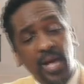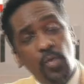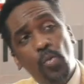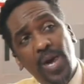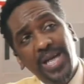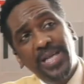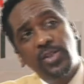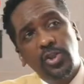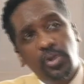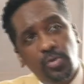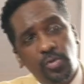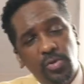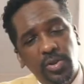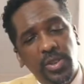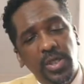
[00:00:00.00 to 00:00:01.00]
In white
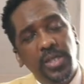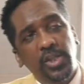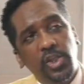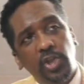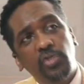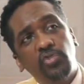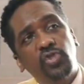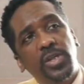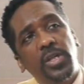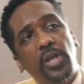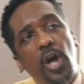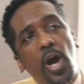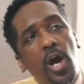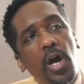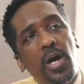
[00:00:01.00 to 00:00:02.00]
schools,
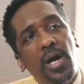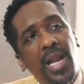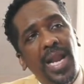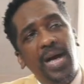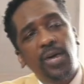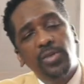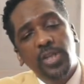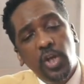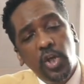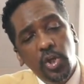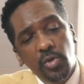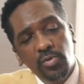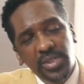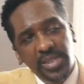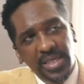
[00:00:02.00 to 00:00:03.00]
children are allowed
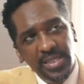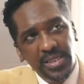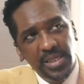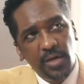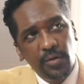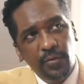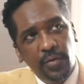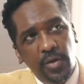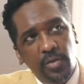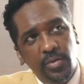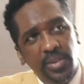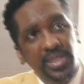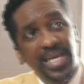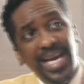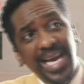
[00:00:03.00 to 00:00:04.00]
to use their cell
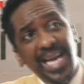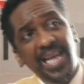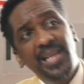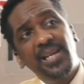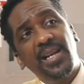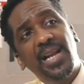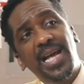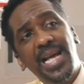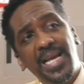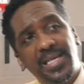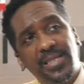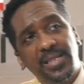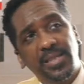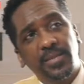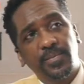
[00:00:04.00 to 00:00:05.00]
phones in
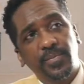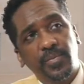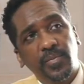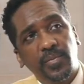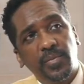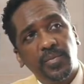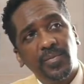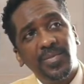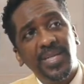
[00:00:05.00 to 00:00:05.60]
class,